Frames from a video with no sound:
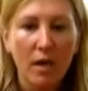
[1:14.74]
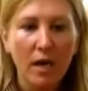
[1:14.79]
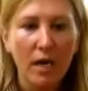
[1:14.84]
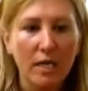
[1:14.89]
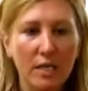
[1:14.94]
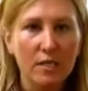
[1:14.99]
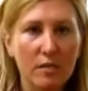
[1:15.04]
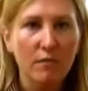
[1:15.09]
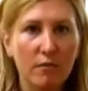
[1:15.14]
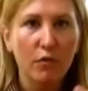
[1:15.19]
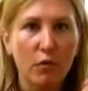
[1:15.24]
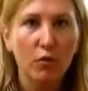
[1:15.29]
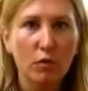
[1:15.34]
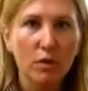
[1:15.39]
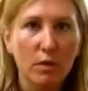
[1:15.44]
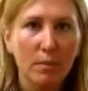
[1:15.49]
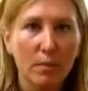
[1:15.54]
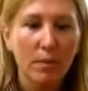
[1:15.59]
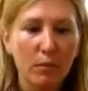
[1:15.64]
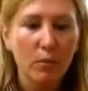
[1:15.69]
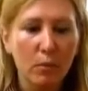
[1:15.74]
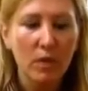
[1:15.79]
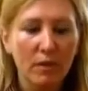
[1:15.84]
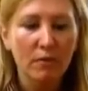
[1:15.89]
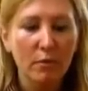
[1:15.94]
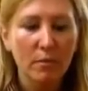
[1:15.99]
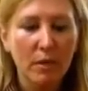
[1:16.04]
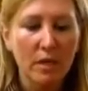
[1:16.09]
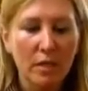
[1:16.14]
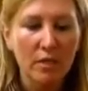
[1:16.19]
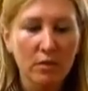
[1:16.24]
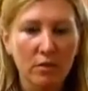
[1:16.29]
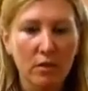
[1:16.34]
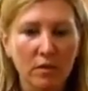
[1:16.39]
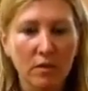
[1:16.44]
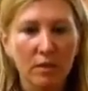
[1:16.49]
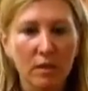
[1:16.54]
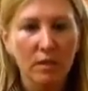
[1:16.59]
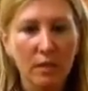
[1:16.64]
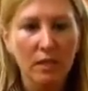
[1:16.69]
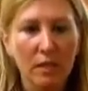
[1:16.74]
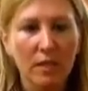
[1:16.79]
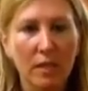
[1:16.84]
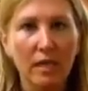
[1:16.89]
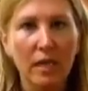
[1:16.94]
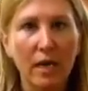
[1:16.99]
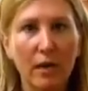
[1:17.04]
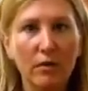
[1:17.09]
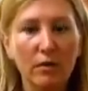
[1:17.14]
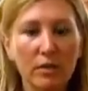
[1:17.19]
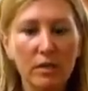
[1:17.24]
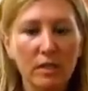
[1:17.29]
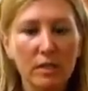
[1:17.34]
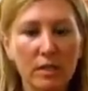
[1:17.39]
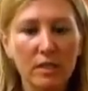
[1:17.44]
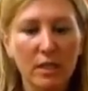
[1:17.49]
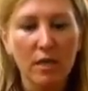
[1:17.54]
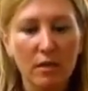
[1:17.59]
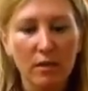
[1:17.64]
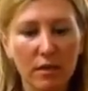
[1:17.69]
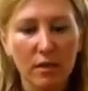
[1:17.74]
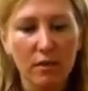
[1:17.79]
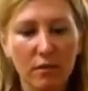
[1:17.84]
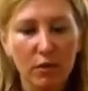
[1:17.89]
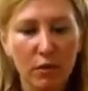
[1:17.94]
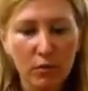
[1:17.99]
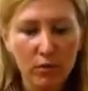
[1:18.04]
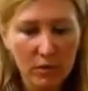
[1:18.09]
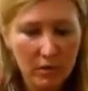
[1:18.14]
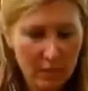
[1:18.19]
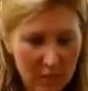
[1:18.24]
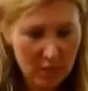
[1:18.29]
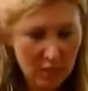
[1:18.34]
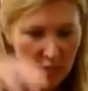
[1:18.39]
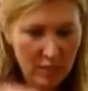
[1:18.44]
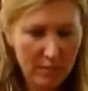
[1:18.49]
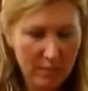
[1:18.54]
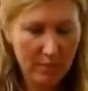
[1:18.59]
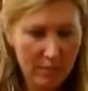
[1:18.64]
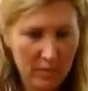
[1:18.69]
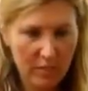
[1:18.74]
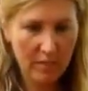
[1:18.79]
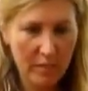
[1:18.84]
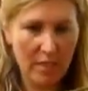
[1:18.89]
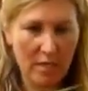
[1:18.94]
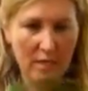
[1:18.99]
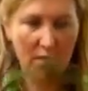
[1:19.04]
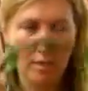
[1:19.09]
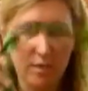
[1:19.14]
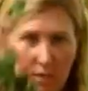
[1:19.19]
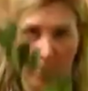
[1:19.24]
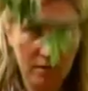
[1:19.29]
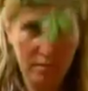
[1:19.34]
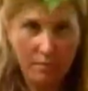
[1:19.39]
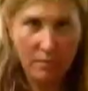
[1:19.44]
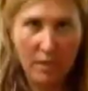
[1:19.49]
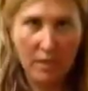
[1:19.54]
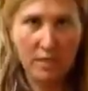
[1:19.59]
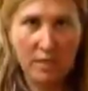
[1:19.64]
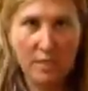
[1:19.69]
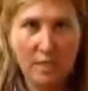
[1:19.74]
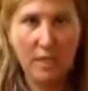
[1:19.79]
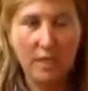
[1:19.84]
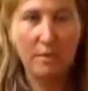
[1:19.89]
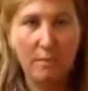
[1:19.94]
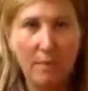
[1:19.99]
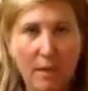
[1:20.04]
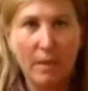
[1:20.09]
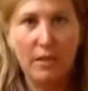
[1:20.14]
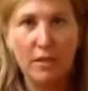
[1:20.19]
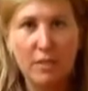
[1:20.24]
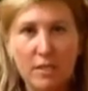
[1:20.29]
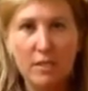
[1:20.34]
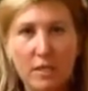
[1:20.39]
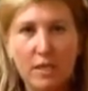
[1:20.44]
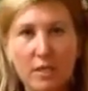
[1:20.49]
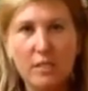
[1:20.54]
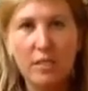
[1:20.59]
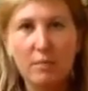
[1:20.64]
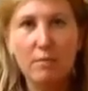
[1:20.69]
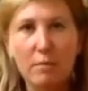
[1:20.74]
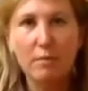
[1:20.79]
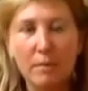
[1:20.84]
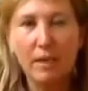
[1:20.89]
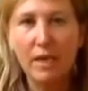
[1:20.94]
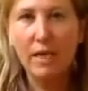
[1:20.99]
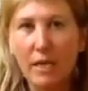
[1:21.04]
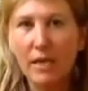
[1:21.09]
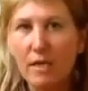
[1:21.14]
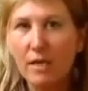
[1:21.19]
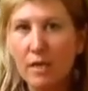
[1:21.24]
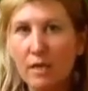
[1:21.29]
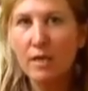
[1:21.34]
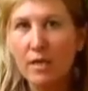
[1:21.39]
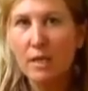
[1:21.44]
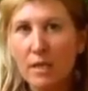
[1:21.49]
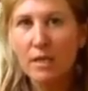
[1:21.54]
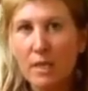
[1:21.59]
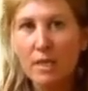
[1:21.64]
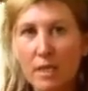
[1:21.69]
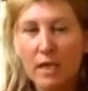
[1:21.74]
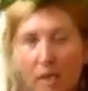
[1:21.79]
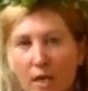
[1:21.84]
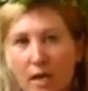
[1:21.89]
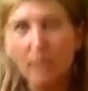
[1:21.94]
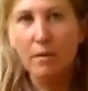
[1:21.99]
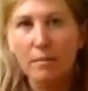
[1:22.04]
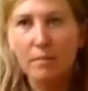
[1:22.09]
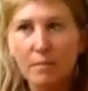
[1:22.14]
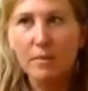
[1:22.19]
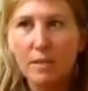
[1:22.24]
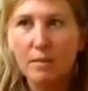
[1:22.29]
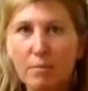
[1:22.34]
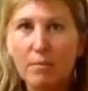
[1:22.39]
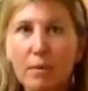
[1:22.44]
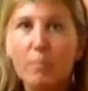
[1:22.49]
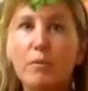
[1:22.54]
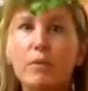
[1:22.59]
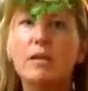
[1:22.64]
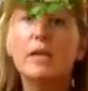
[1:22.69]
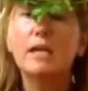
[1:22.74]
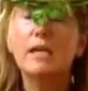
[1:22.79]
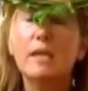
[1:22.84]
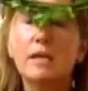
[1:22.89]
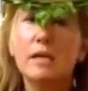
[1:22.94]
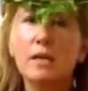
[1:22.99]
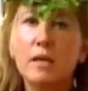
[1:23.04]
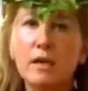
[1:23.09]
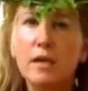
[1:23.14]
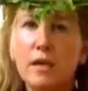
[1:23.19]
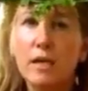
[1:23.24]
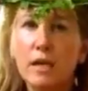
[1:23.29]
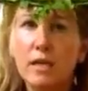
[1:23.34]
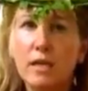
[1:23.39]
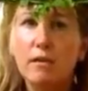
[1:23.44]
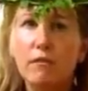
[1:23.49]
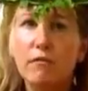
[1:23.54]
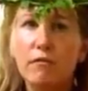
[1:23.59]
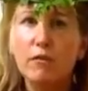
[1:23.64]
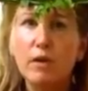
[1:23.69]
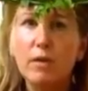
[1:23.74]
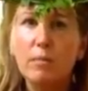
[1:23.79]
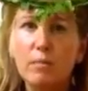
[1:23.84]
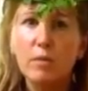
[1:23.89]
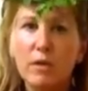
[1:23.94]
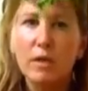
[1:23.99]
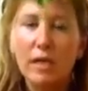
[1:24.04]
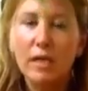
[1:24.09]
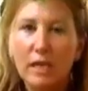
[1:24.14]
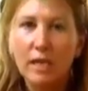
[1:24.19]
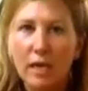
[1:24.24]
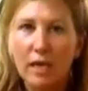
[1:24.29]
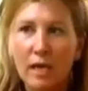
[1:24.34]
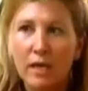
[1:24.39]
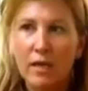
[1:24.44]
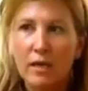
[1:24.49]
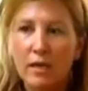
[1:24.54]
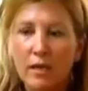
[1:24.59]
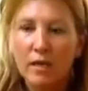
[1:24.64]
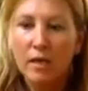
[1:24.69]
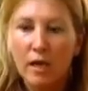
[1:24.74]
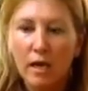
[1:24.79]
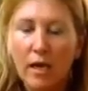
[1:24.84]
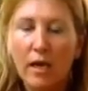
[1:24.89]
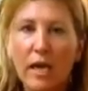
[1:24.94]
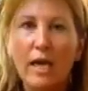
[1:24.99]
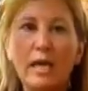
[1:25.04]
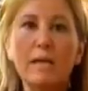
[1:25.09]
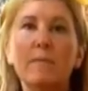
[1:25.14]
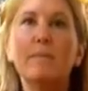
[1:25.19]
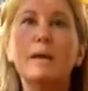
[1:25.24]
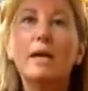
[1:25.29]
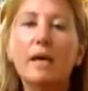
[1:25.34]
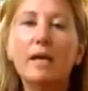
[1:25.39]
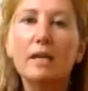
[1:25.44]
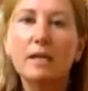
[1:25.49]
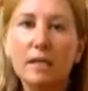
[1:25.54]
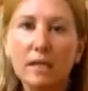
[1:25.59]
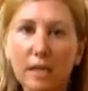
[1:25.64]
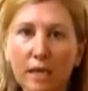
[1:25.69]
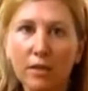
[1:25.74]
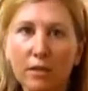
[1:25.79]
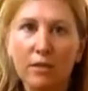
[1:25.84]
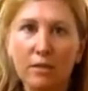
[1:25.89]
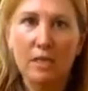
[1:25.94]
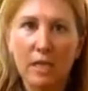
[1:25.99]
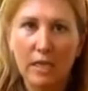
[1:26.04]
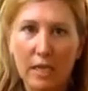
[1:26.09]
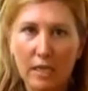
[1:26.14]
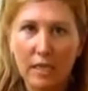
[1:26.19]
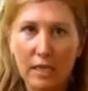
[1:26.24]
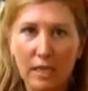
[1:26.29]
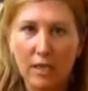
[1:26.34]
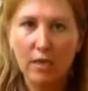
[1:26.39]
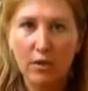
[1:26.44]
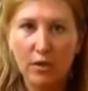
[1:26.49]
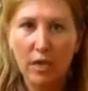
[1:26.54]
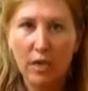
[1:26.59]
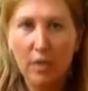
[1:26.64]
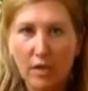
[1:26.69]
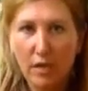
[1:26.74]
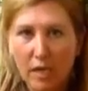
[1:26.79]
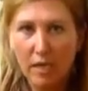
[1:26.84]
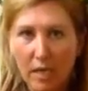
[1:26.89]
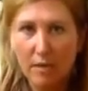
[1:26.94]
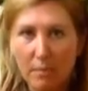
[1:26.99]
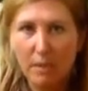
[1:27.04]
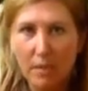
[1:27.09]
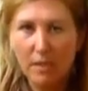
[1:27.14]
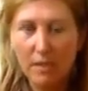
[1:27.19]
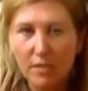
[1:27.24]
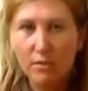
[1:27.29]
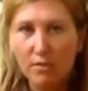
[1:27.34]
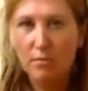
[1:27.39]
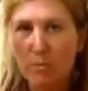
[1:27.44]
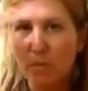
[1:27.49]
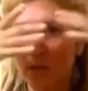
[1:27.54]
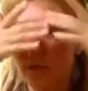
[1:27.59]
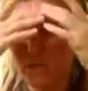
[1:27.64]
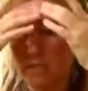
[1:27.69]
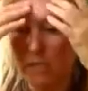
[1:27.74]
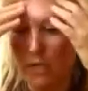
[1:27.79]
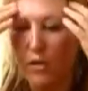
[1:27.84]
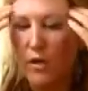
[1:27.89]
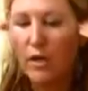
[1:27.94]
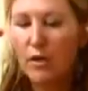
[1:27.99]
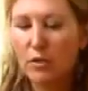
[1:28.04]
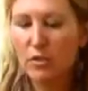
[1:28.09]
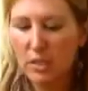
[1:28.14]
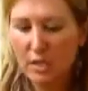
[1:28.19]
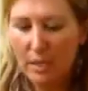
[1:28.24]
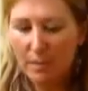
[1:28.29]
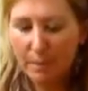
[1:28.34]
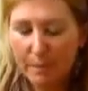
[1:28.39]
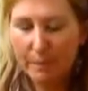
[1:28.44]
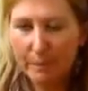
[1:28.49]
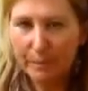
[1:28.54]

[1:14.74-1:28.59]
I just fold them, weave them under, in and out until it holds its shape, and then I just kind of balance it on top of my head. Some people like it in the front more like a headband, and others like it like a crown. I kind of made this one more as a crown shape.